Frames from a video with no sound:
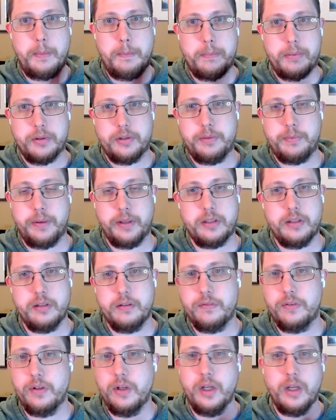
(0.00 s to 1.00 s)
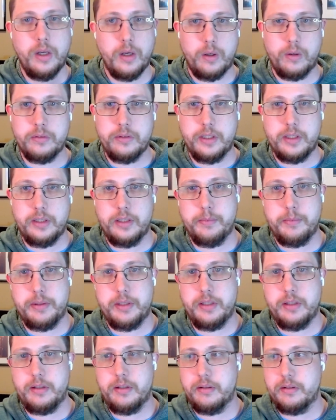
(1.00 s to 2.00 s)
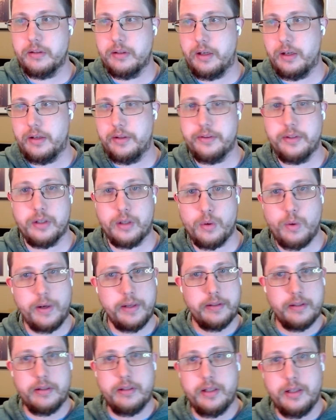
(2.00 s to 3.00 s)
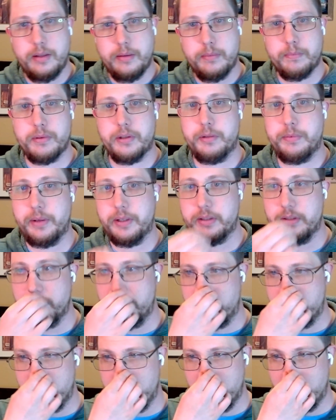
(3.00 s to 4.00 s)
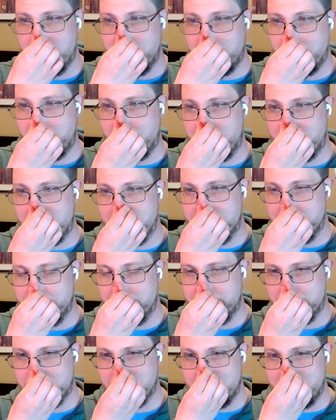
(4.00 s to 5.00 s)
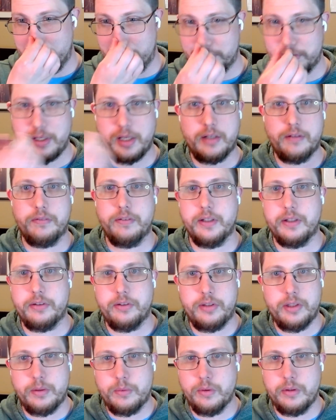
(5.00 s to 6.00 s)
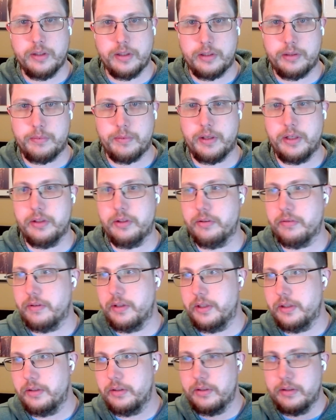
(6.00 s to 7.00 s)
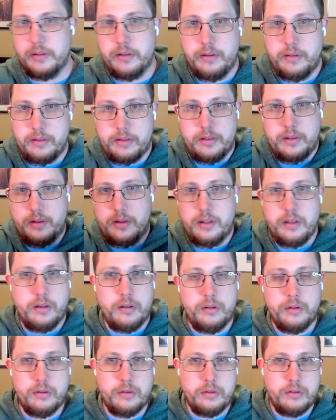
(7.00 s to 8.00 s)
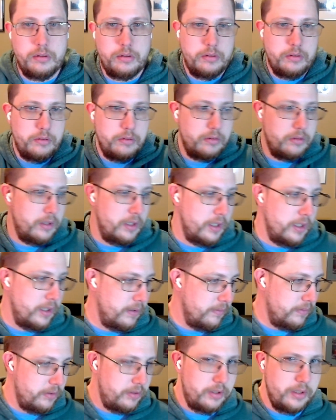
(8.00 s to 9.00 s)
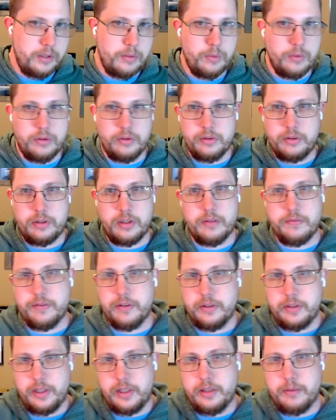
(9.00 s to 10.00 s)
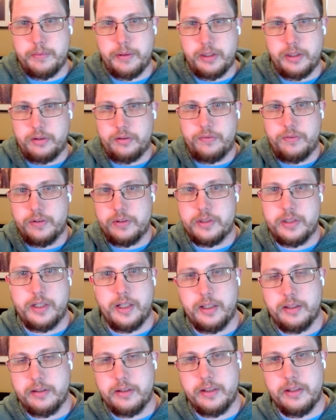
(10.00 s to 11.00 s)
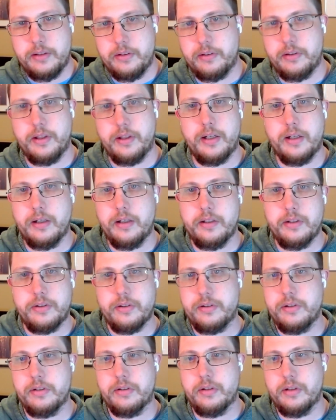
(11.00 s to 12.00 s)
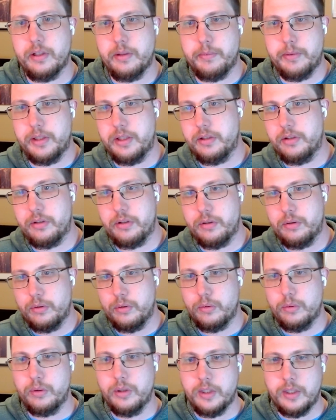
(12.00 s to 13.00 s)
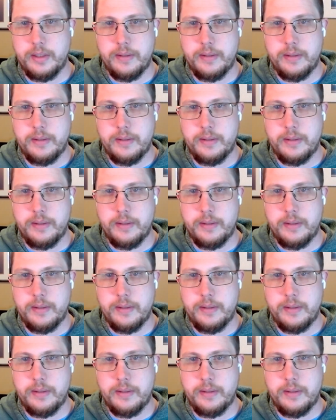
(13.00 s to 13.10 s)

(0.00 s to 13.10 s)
perspective, only limited on the quantity perspective. Um, it's kind of like SQL Express, right? The whole SQL Server database functionality is there. It's just limited to